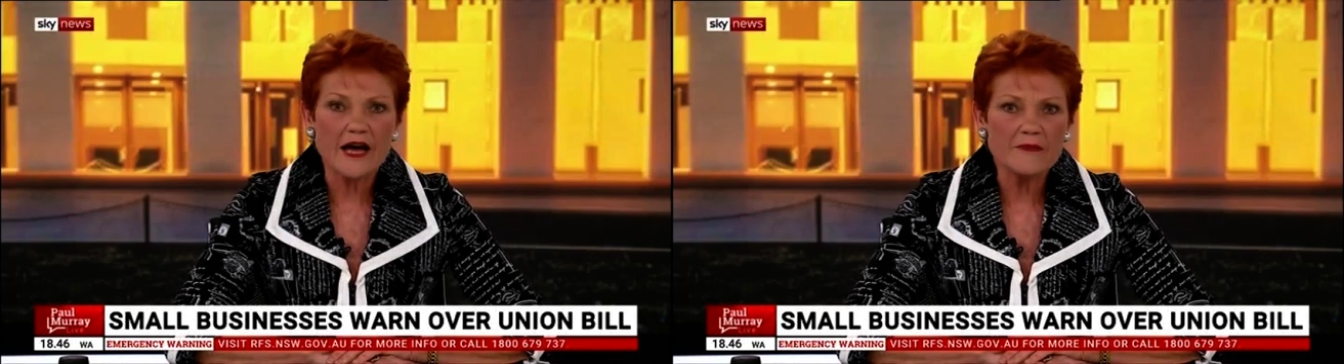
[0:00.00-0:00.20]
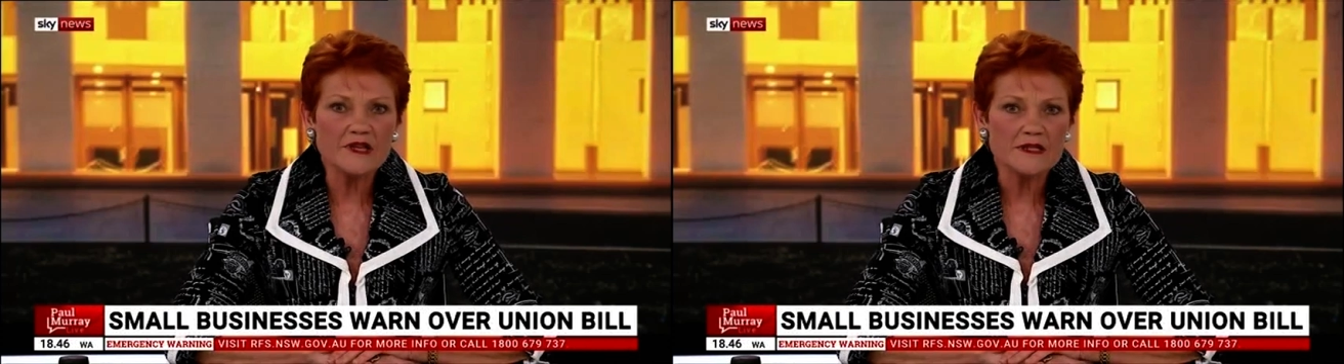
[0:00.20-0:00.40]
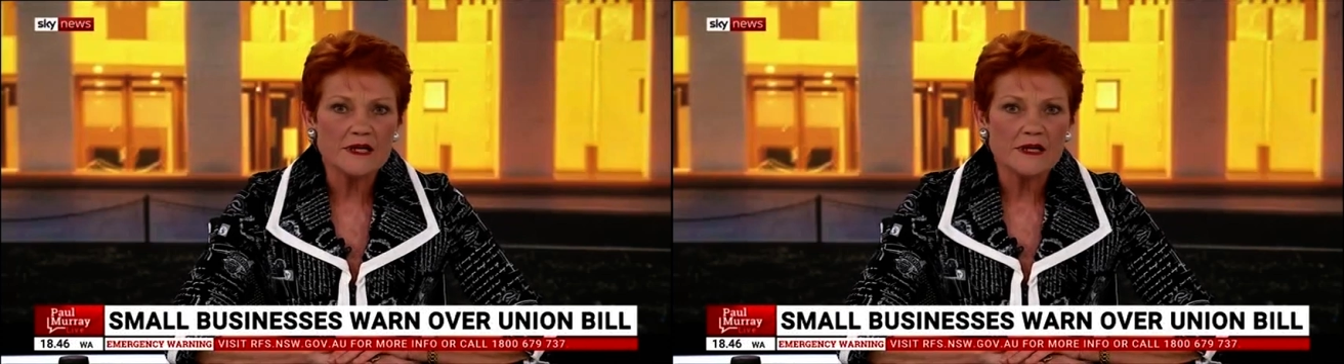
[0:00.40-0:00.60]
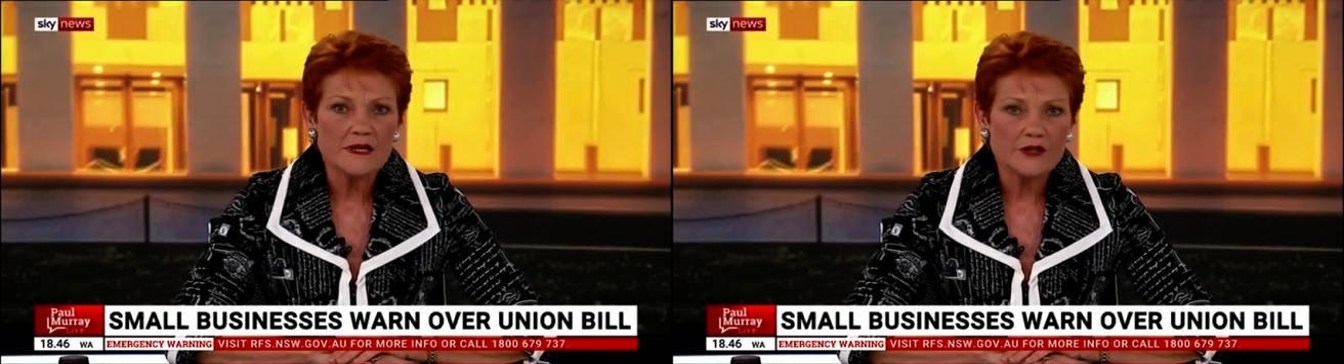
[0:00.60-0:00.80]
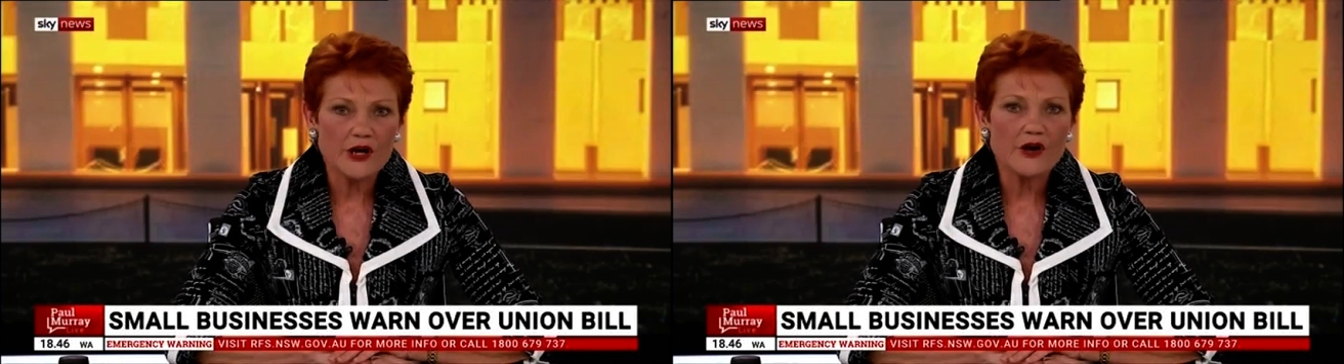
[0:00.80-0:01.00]
government,
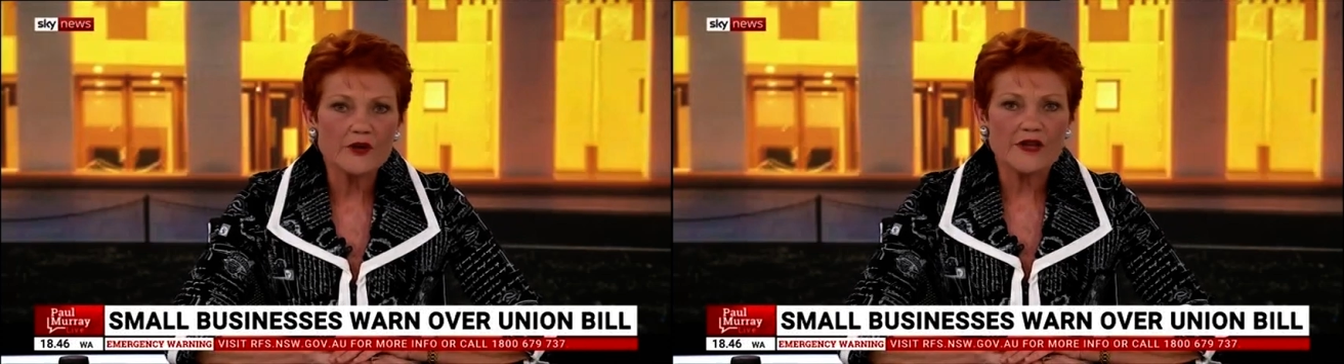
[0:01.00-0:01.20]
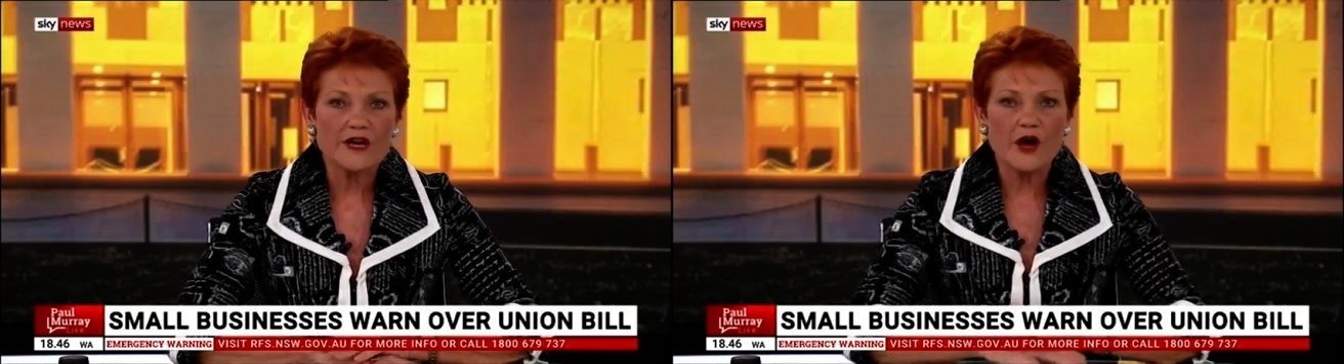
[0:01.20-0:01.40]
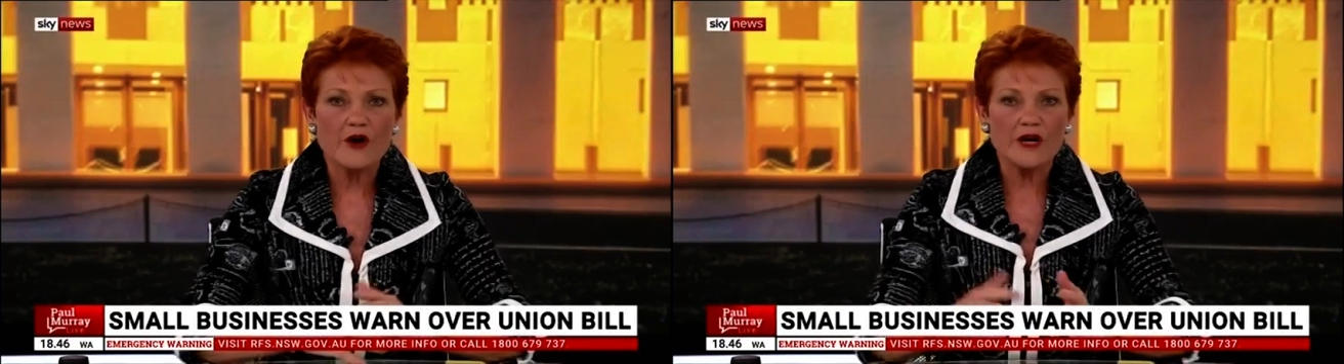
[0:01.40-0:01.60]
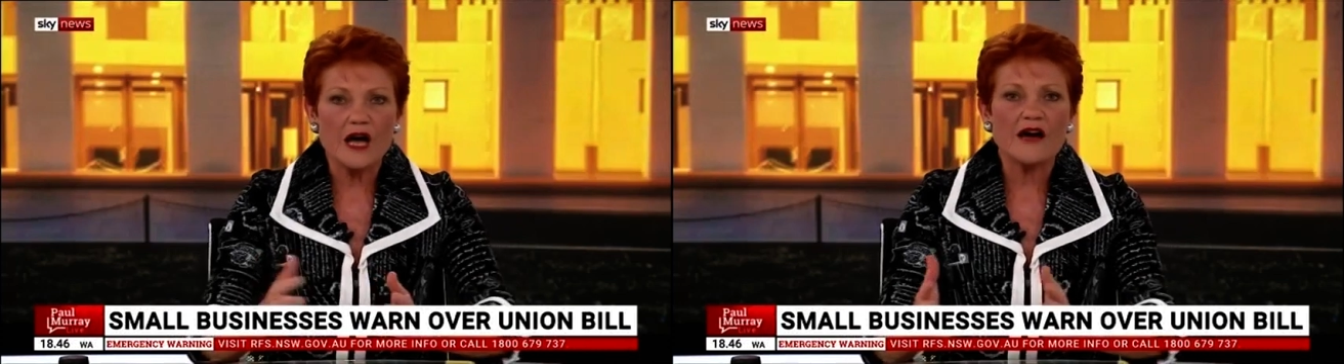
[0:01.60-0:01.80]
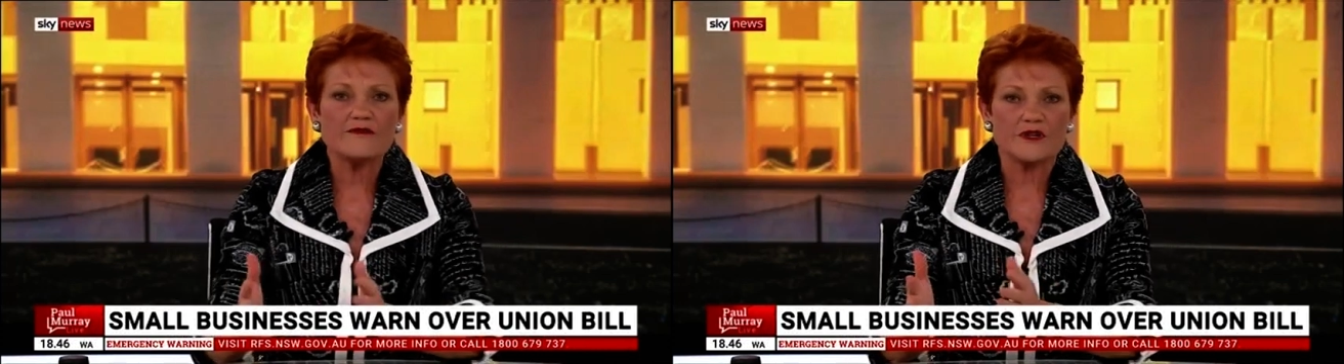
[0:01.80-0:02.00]
they're going
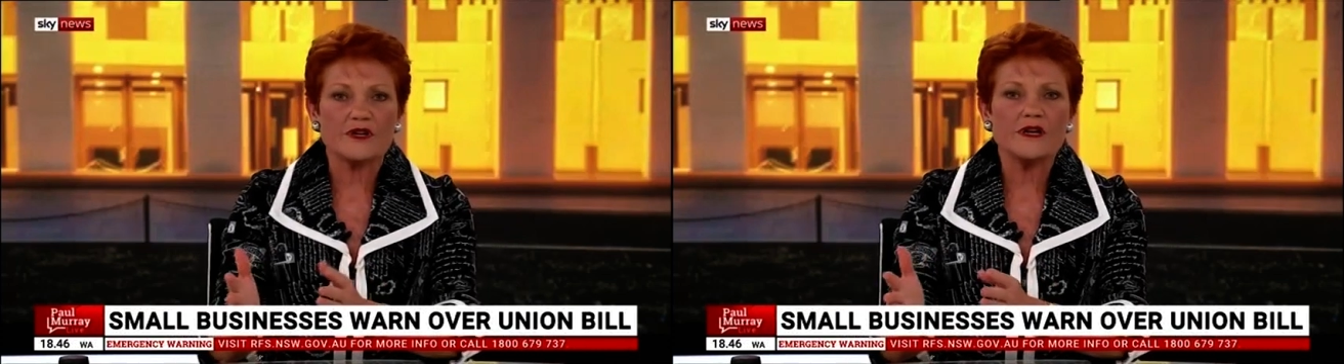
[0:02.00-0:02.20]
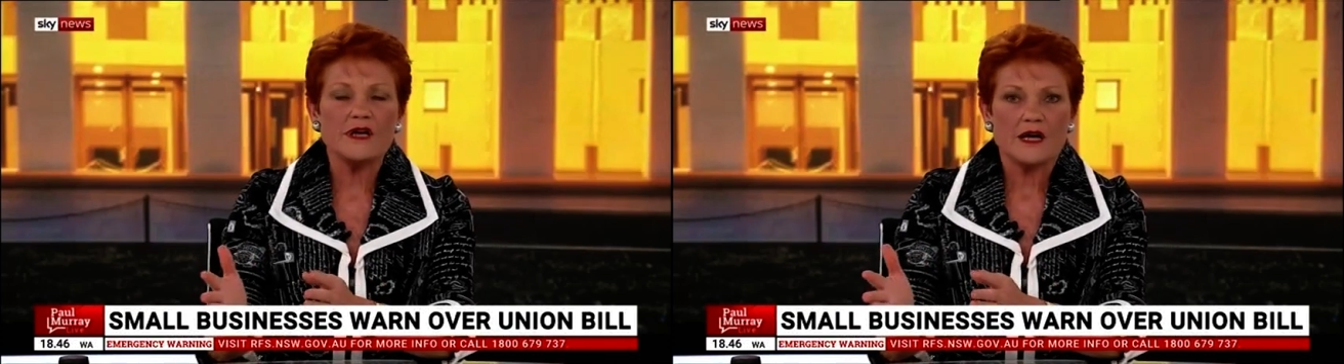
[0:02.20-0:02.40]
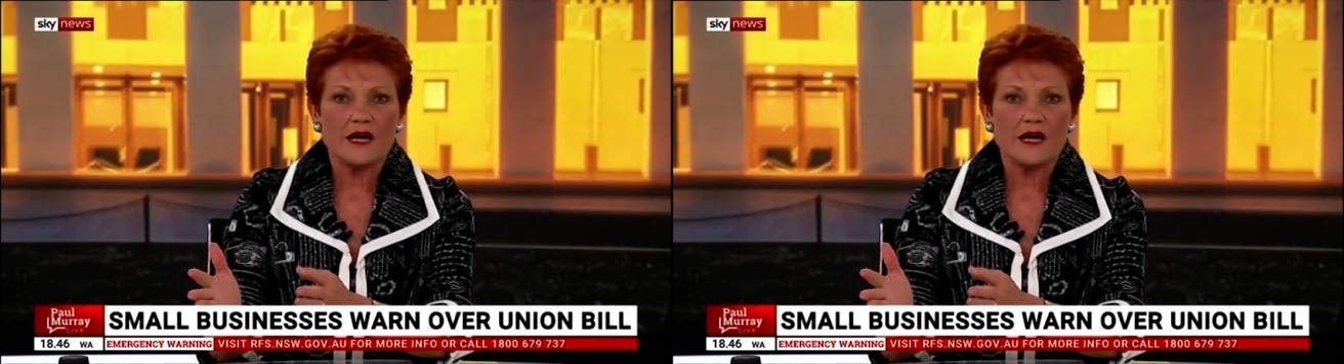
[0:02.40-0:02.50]
after